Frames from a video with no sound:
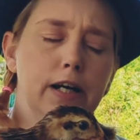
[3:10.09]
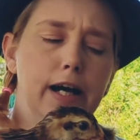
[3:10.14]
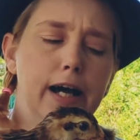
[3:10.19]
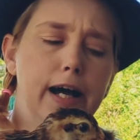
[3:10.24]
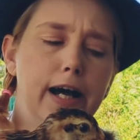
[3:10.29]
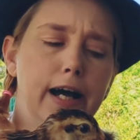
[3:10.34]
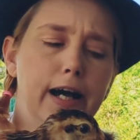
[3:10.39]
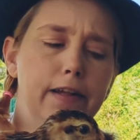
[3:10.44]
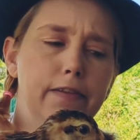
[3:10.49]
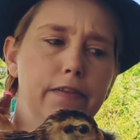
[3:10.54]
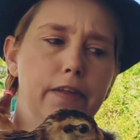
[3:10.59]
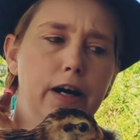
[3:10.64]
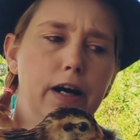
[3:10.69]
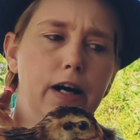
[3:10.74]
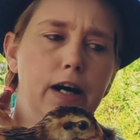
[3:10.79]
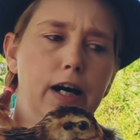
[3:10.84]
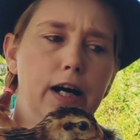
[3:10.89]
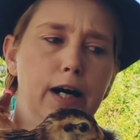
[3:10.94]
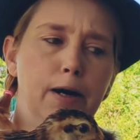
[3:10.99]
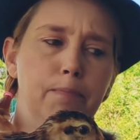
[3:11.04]
and
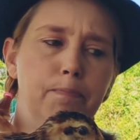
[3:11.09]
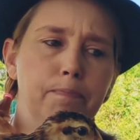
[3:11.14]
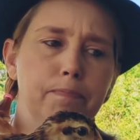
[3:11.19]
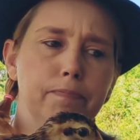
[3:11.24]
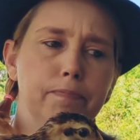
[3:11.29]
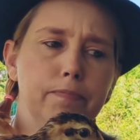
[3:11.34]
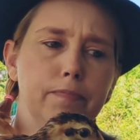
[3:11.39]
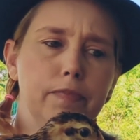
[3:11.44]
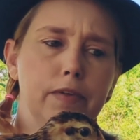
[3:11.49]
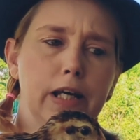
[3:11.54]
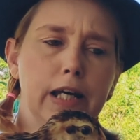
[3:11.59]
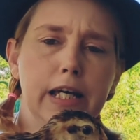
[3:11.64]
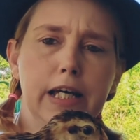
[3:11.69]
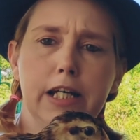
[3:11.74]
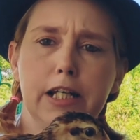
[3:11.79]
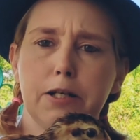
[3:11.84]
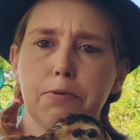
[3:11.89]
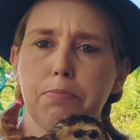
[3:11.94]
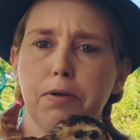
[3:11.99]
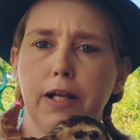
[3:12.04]
the
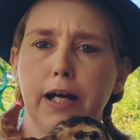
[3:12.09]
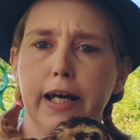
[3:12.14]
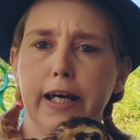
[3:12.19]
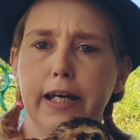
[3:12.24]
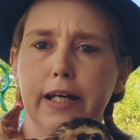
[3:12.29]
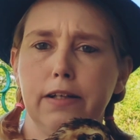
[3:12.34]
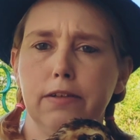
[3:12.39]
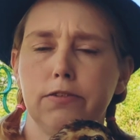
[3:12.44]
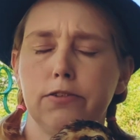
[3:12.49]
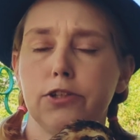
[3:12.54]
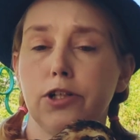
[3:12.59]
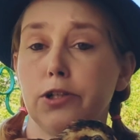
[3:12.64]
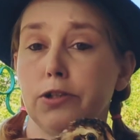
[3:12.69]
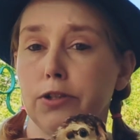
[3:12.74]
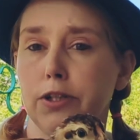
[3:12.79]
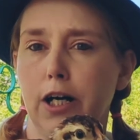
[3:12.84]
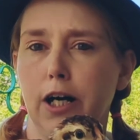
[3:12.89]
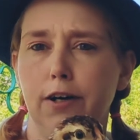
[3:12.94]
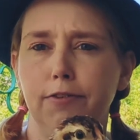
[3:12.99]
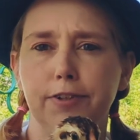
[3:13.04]
heating plate
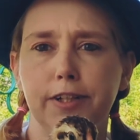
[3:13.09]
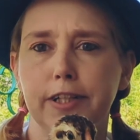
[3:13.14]
turned off.